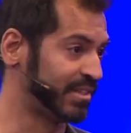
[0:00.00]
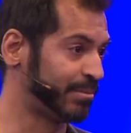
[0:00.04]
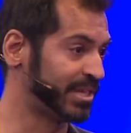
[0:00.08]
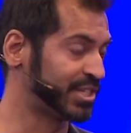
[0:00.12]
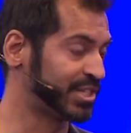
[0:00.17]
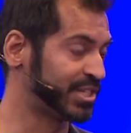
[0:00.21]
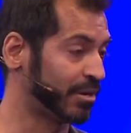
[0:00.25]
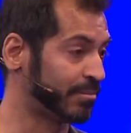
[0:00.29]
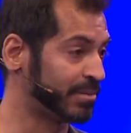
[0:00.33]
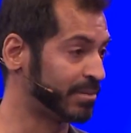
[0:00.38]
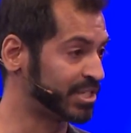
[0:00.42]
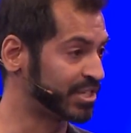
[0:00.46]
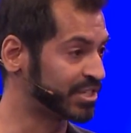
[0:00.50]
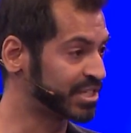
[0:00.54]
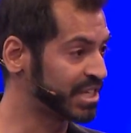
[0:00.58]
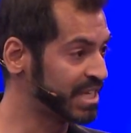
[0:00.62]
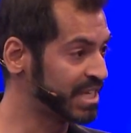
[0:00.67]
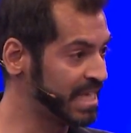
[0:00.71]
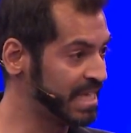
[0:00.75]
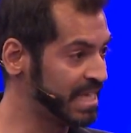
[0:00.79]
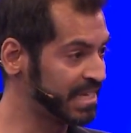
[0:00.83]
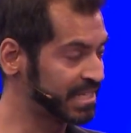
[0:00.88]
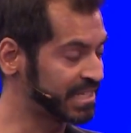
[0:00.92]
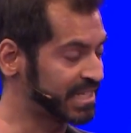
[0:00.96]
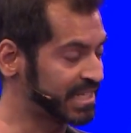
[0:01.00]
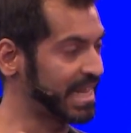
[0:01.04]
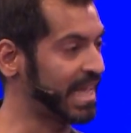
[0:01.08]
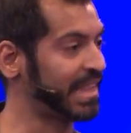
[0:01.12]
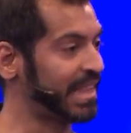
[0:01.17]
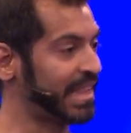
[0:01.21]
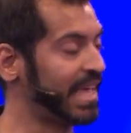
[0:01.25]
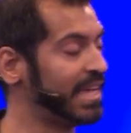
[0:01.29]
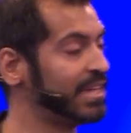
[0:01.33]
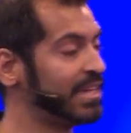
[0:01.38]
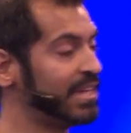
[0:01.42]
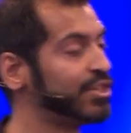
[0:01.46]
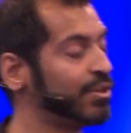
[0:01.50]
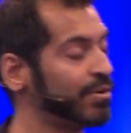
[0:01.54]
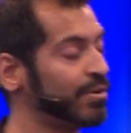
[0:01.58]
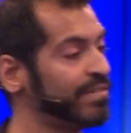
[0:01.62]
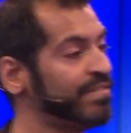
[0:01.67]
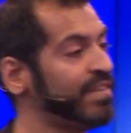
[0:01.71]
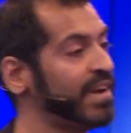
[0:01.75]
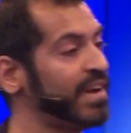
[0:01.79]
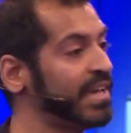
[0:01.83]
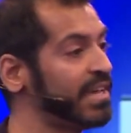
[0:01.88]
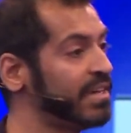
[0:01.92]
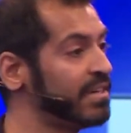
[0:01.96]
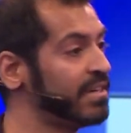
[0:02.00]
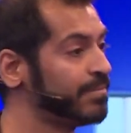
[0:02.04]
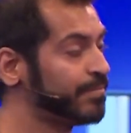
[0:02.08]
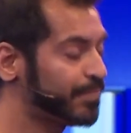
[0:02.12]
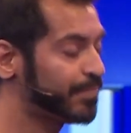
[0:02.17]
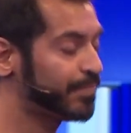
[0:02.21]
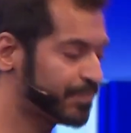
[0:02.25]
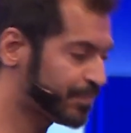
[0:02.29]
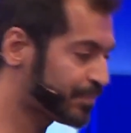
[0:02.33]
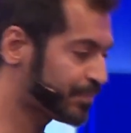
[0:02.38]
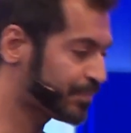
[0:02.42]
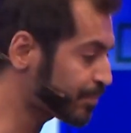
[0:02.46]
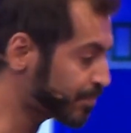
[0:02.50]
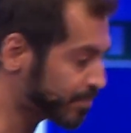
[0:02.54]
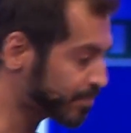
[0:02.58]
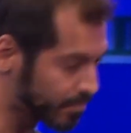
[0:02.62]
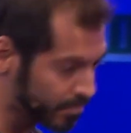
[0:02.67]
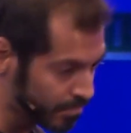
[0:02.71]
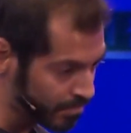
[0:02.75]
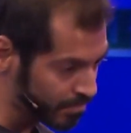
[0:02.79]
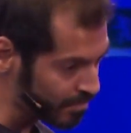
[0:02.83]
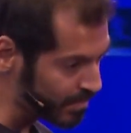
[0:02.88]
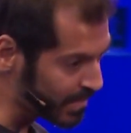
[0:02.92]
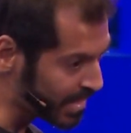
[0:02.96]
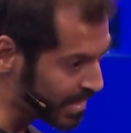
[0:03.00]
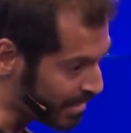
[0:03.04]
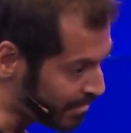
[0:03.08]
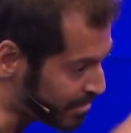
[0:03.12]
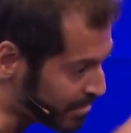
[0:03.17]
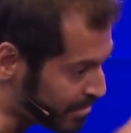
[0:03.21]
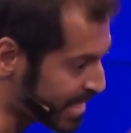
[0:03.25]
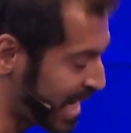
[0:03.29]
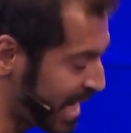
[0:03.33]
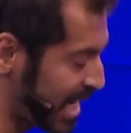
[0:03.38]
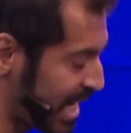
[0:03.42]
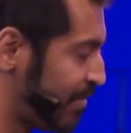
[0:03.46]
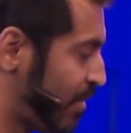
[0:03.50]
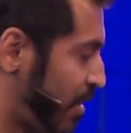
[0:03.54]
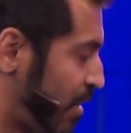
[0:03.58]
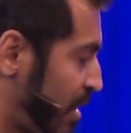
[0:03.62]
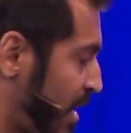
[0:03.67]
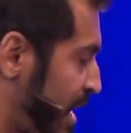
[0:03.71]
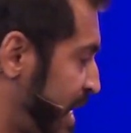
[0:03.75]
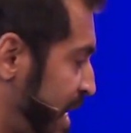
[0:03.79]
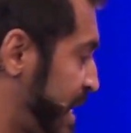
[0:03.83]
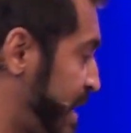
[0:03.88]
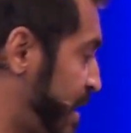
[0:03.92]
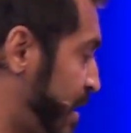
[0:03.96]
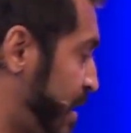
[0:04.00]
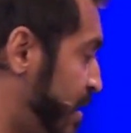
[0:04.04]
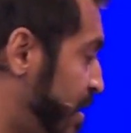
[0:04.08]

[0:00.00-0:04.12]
The British Army just sat there and took fire. It was kind of our